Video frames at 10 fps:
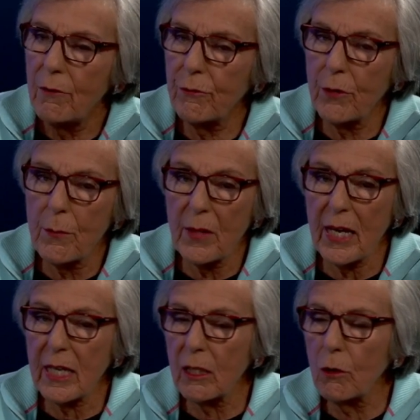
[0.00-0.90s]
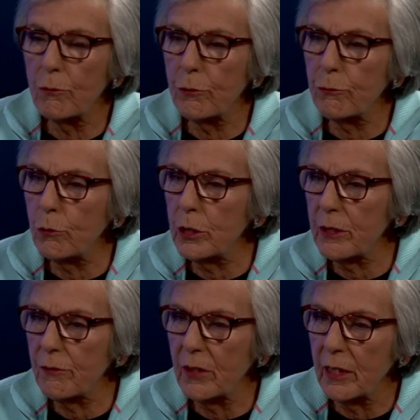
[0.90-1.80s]
from that, over
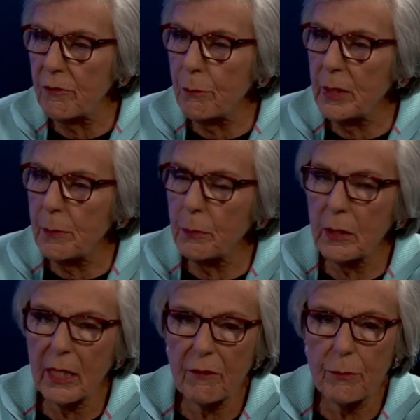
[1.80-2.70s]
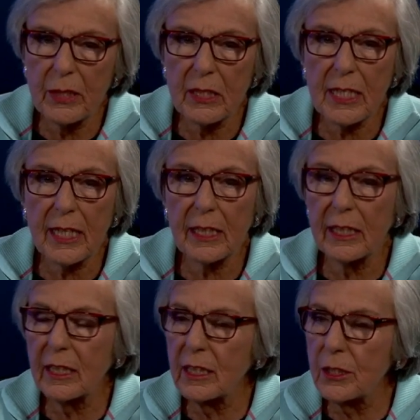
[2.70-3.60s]
45 people have been
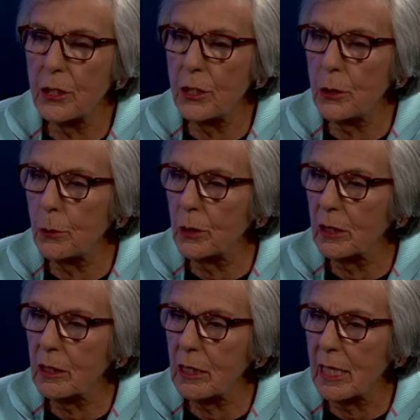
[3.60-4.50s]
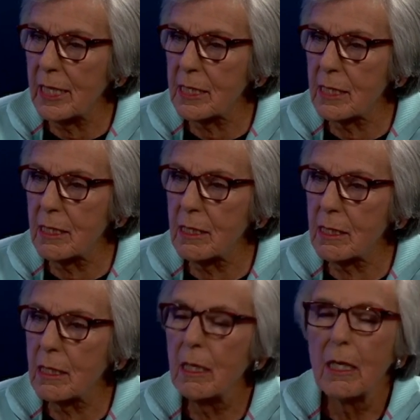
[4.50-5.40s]
taking continuing classes mm
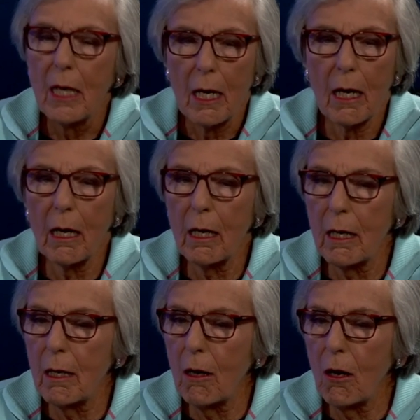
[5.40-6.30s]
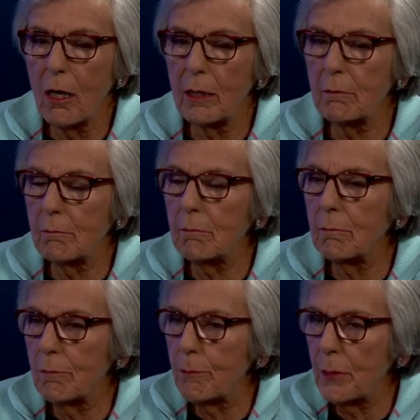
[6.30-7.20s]
-hmm. uh, on
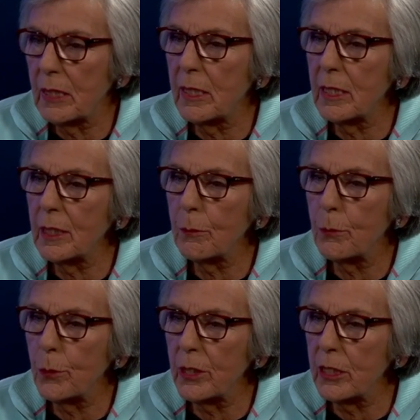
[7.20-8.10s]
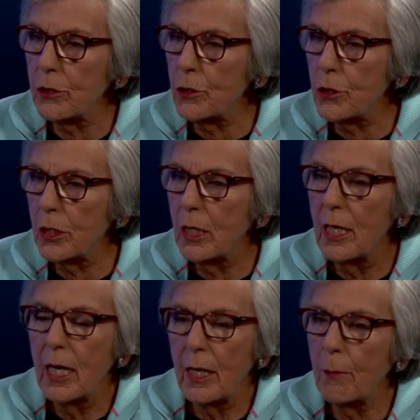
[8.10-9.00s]
beginning bridge,
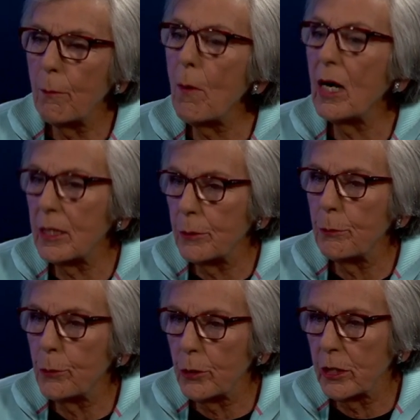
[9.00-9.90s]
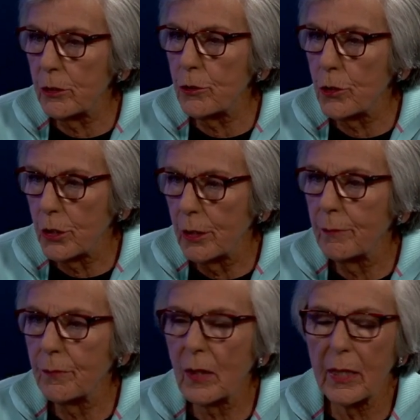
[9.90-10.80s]
modern bridge. Right.
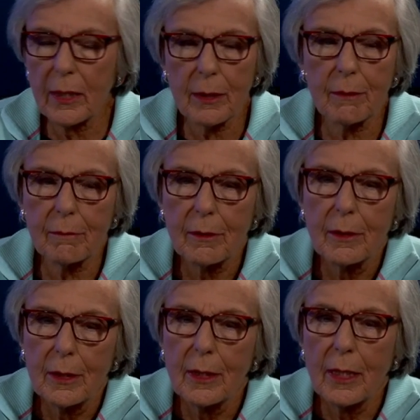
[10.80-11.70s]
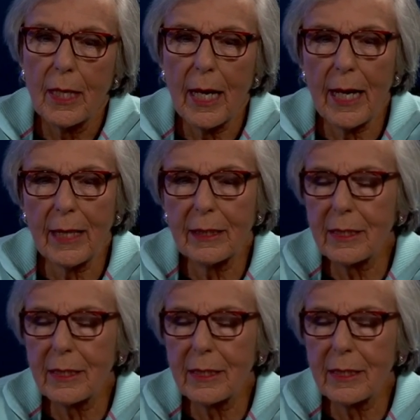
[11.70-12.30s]
Uh, and